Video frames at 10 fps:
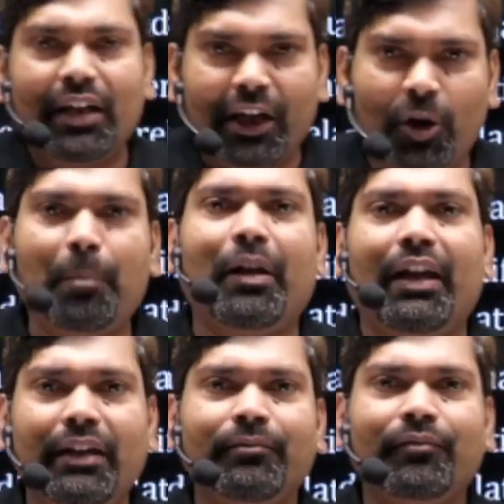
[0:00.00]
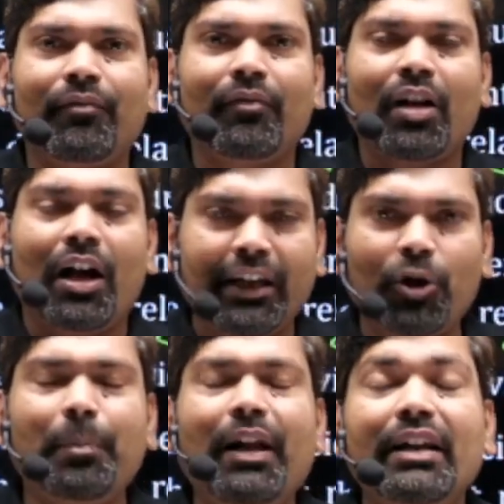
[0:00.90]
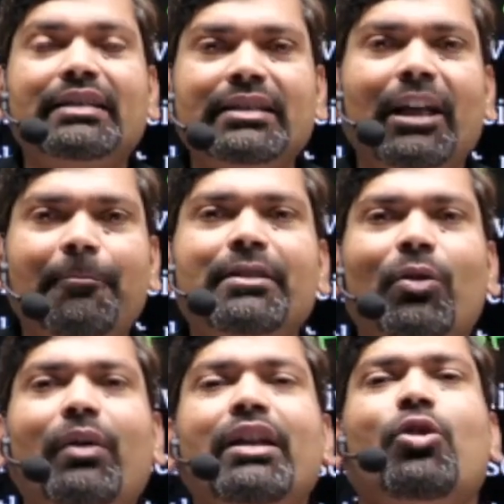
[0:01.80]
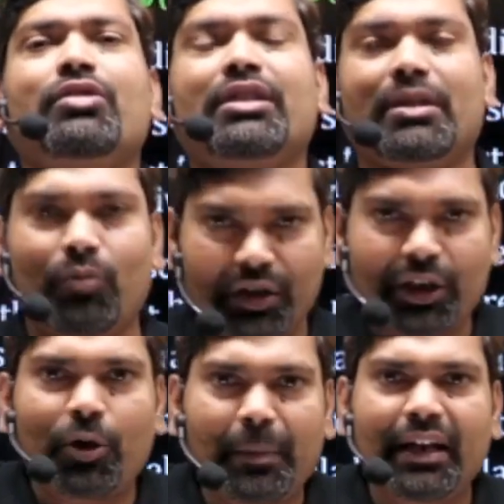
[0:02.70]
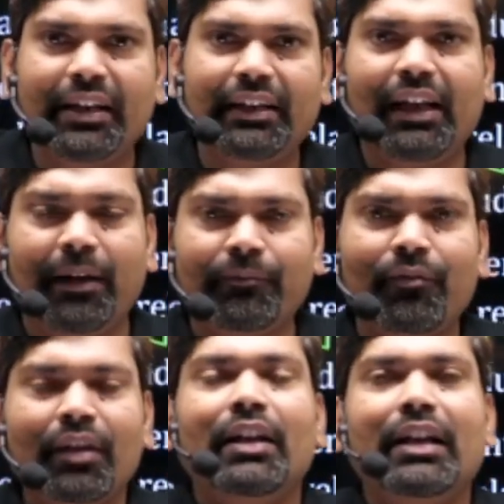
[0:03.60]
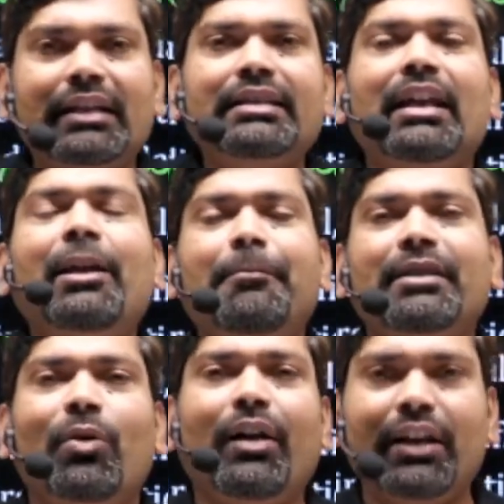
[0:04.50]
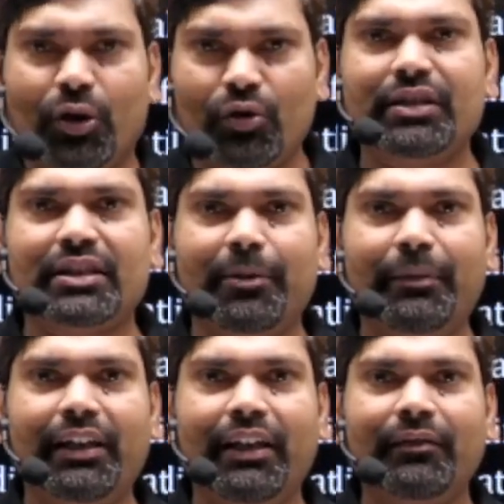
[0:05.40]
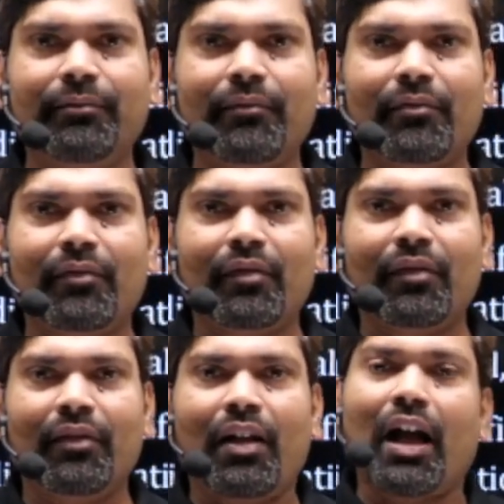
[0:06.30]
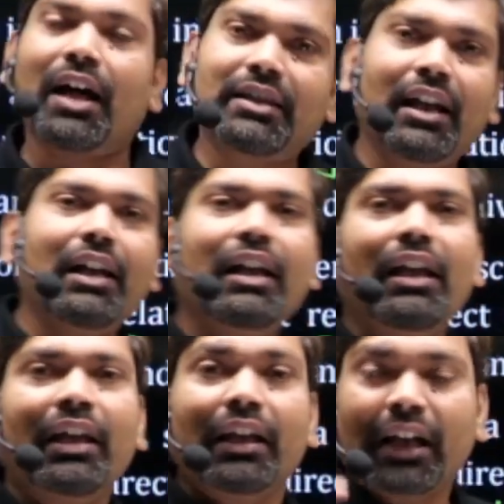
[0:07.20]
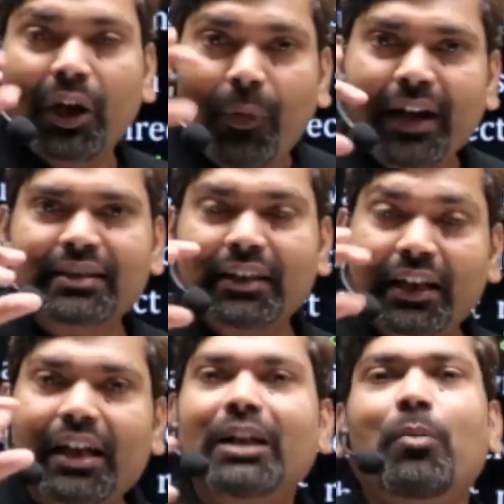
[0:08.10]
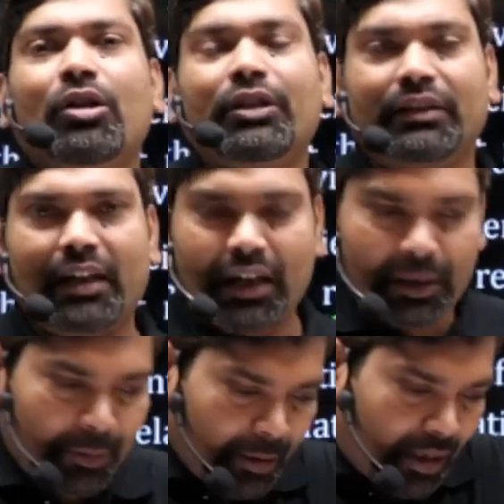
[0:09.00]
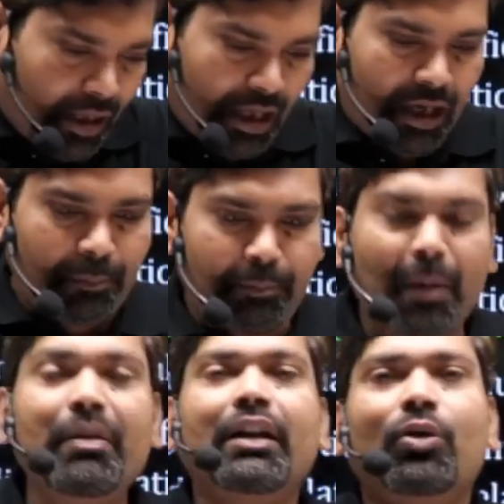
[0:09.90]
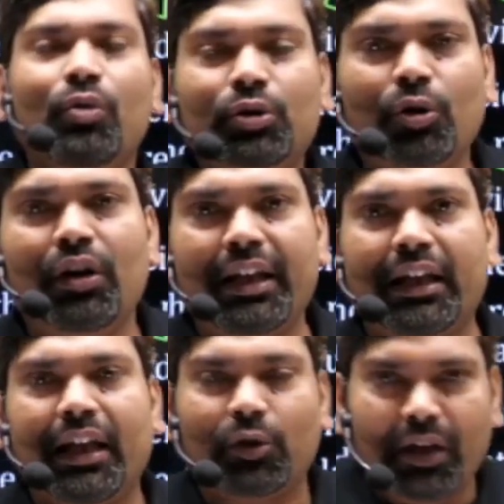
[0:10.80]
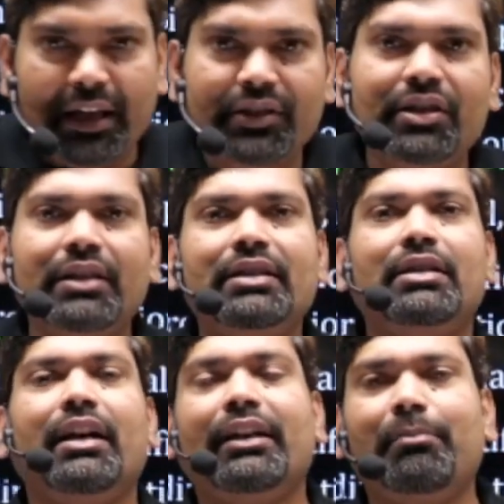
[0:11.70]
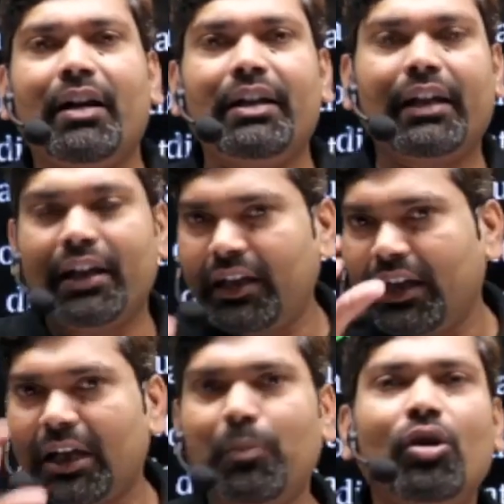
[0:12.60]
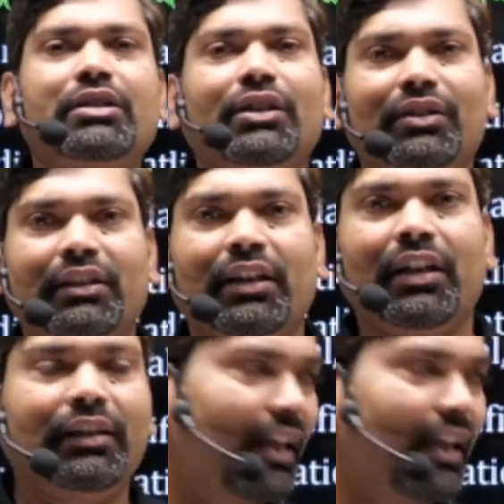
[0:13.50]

aeroplane, or aeroplane itself is a one ecosystem. Aeroplane is there, itself is a one ecosystem. Adralli rivets andre nut bolt irutala alli public kootkolike athwa engines connect madlike alli nut bolts irutte, they are